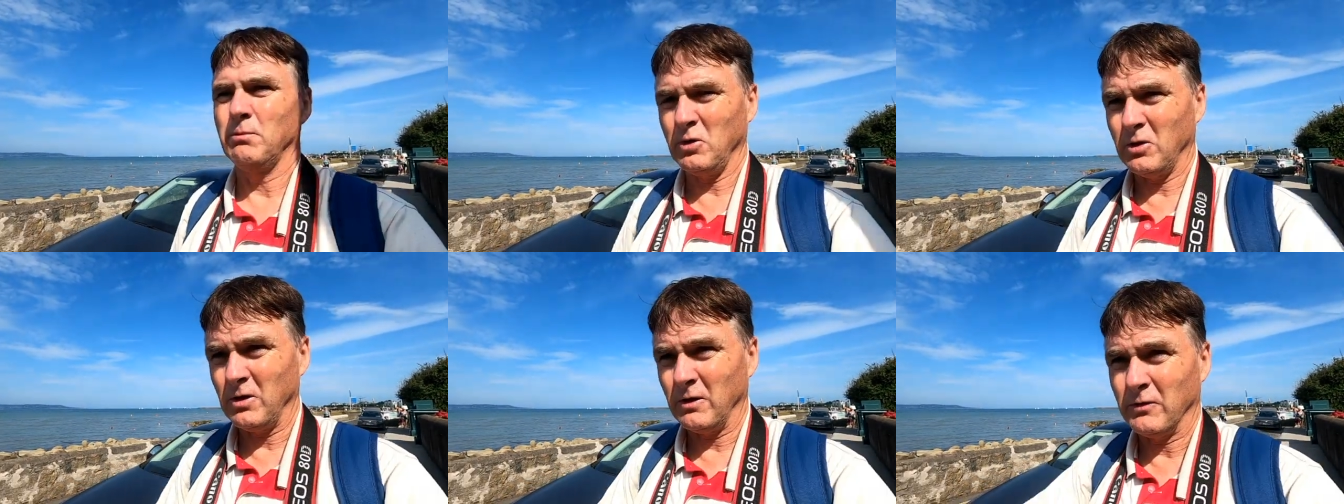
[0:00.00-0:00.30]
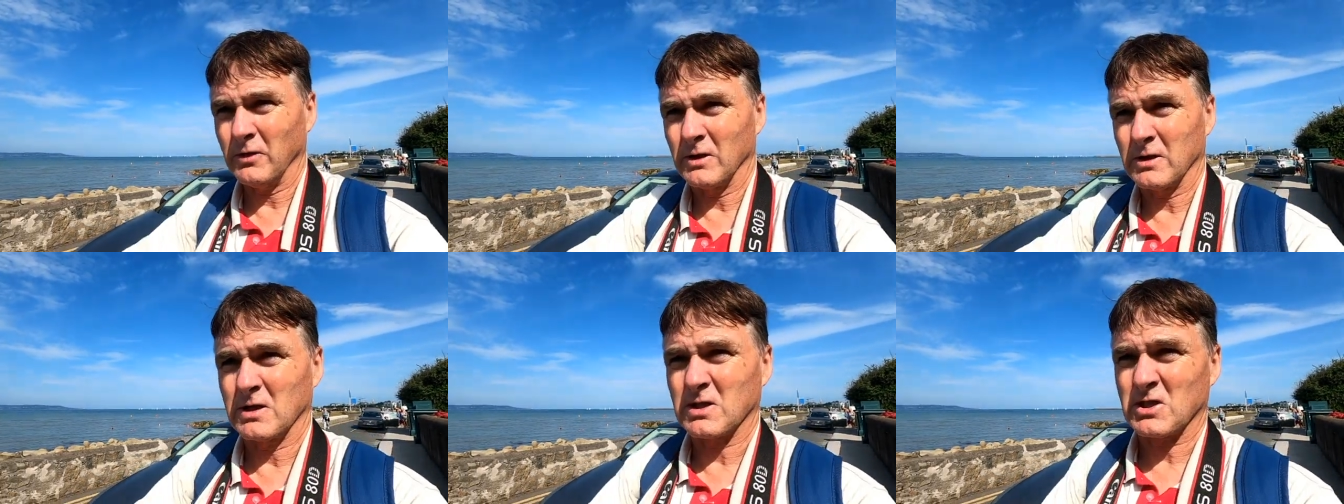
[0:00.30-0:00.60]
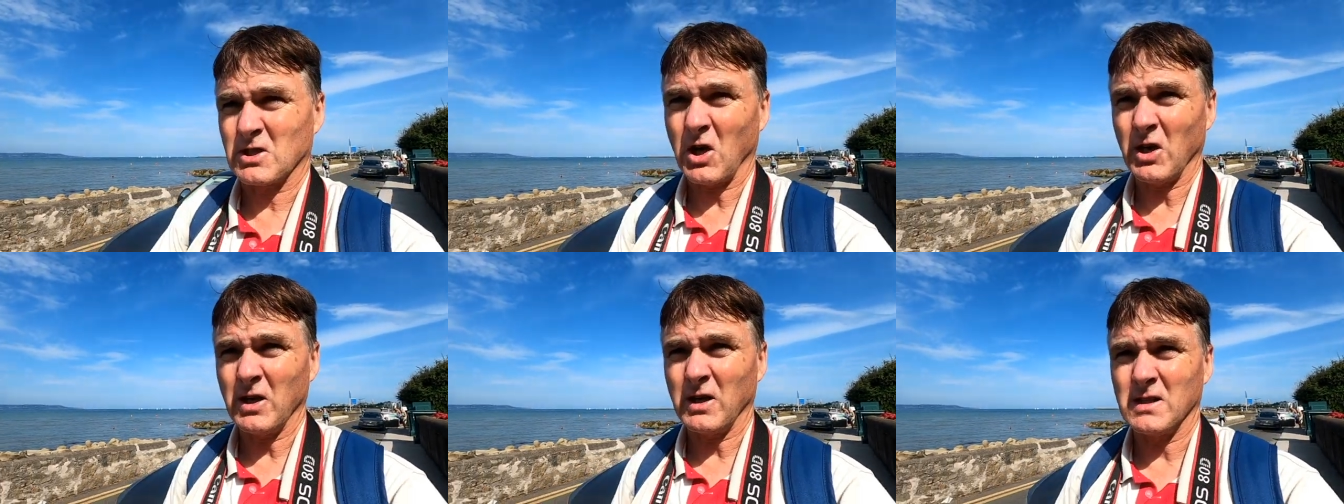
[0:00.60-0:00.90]
beautiful
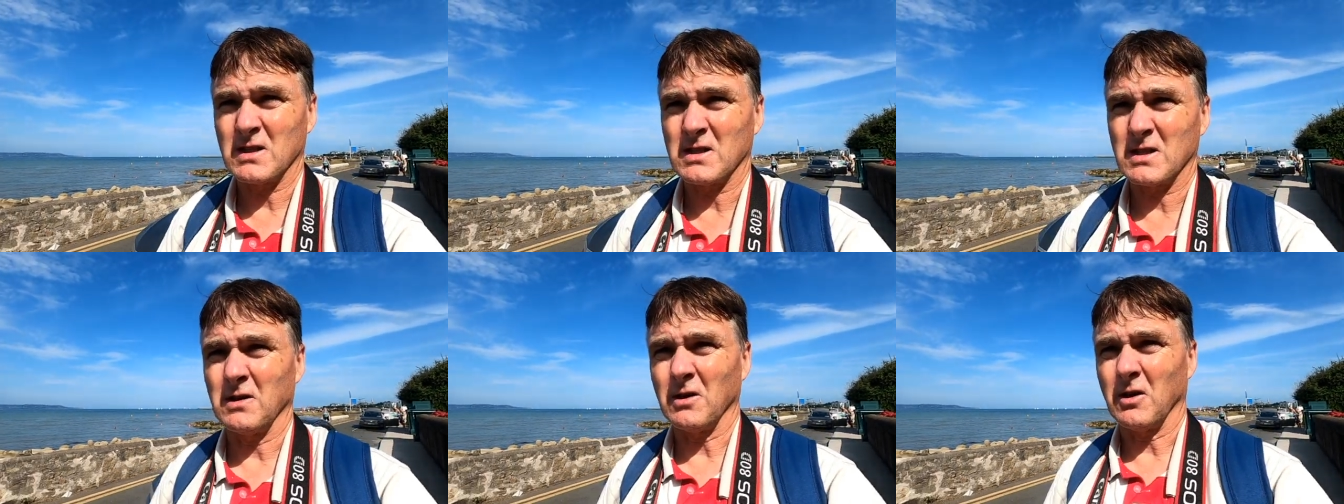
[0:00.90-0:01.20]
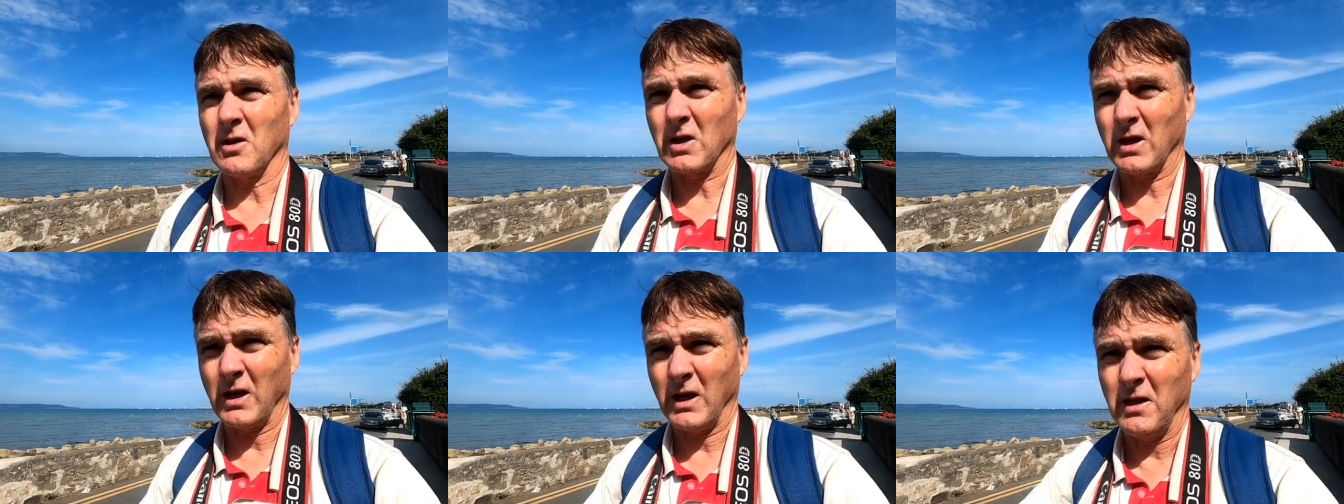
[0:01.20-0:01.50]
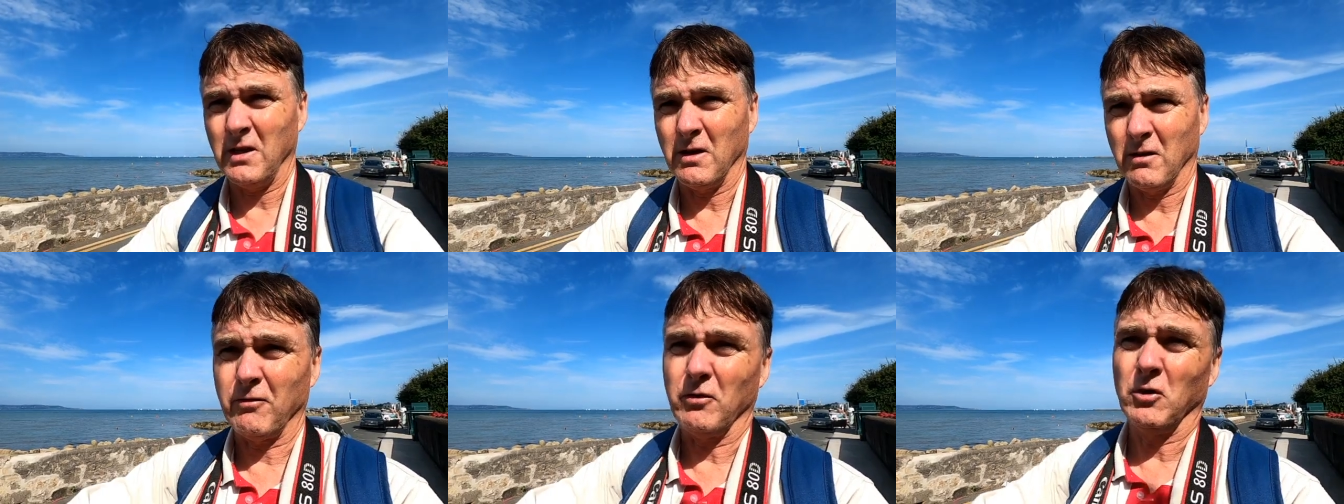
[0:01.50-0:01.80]
designs in their,
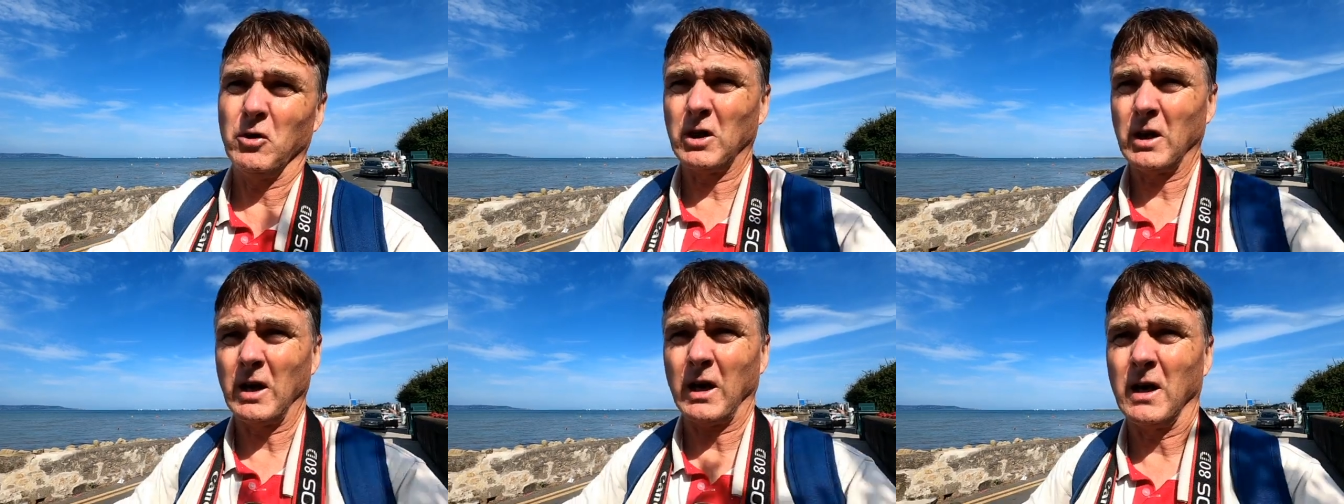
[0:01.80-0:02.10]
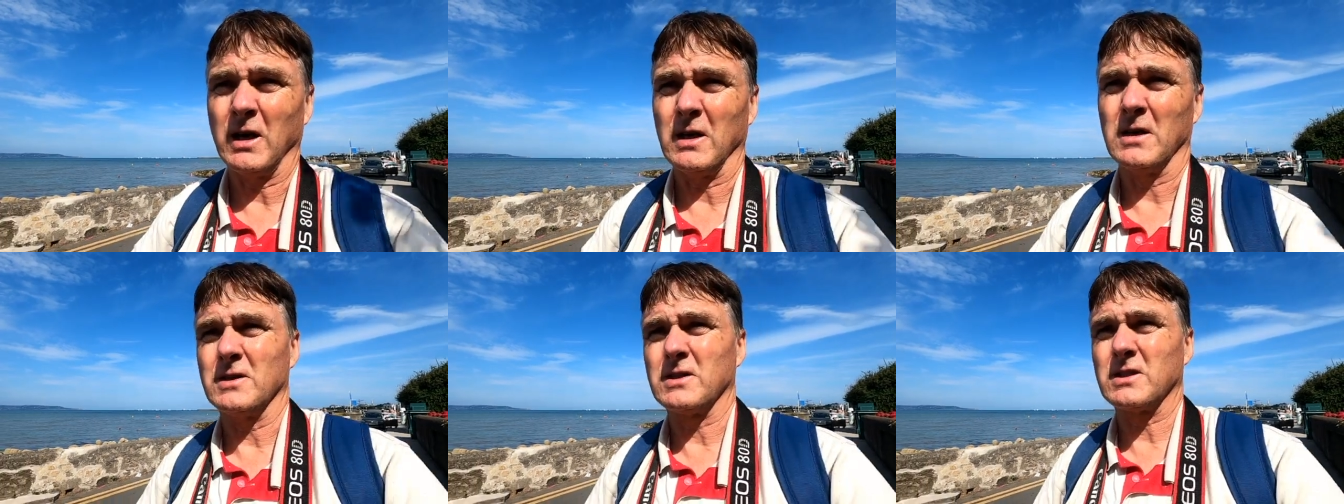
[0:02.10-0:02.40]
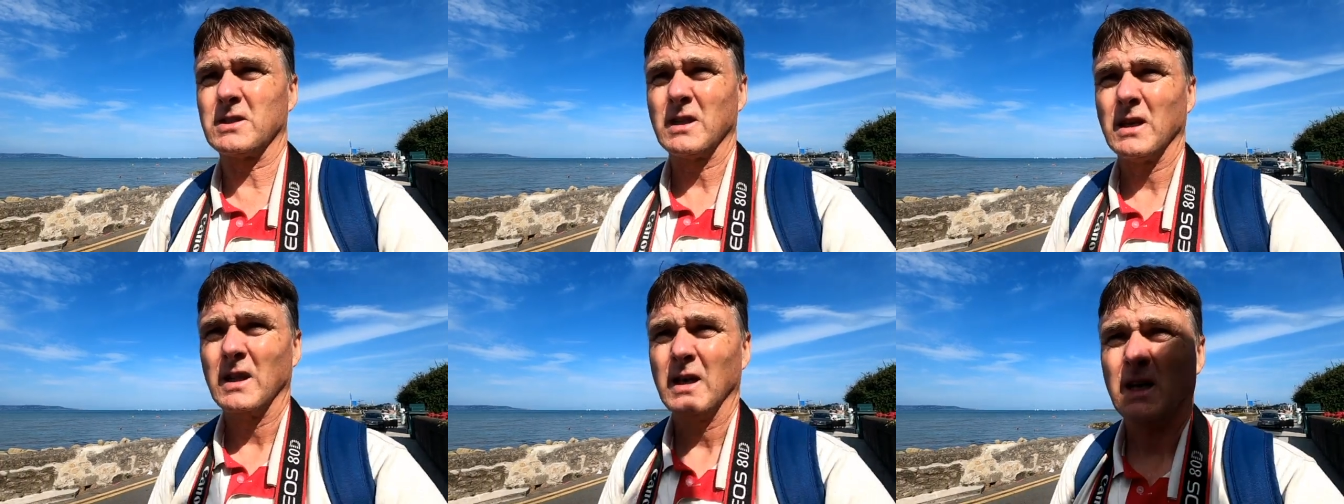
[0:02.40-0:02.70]
in their front
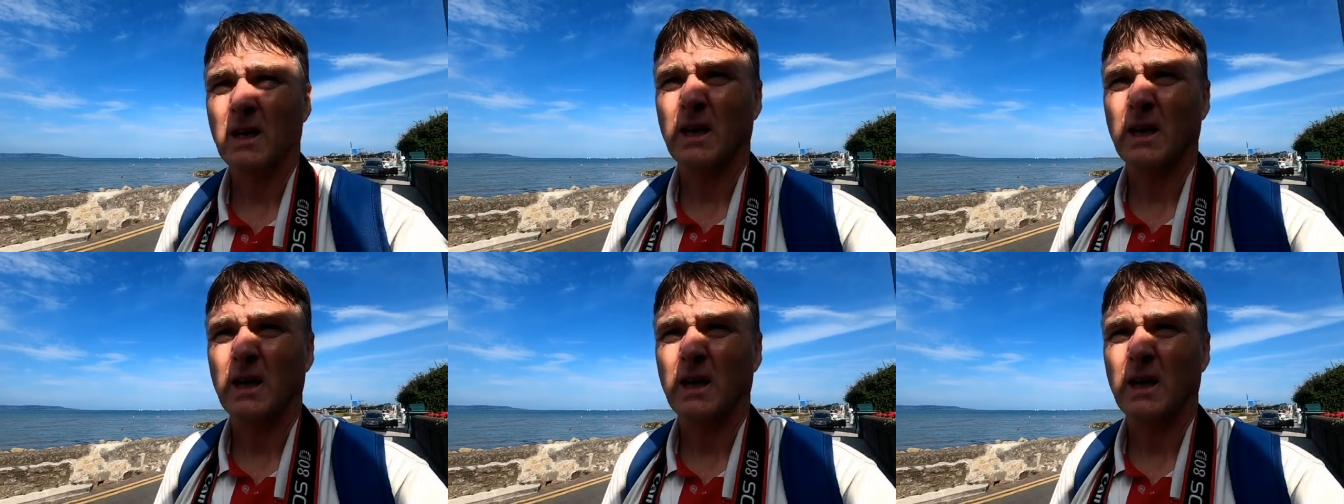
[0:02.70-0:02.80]
gardens.